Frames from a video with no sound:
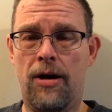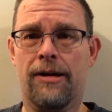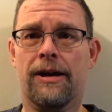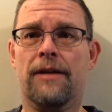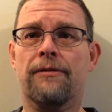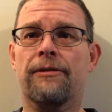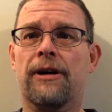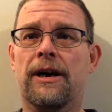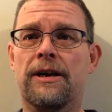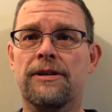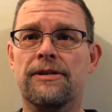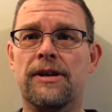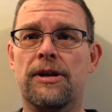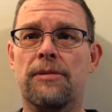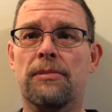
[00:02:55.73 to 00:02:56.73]
All I can
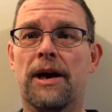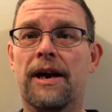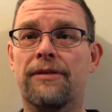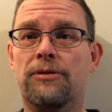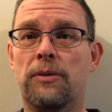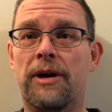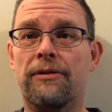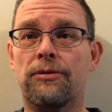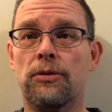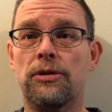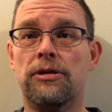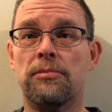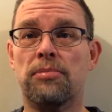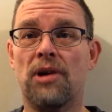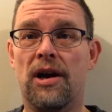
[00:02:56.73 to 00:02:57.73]
find is that you might have to wait
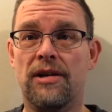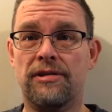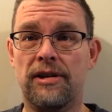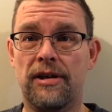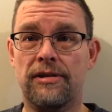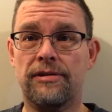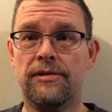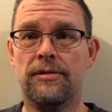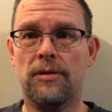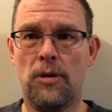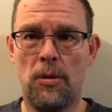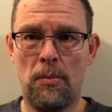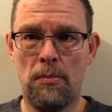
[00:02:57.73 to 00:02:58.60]
for it to process.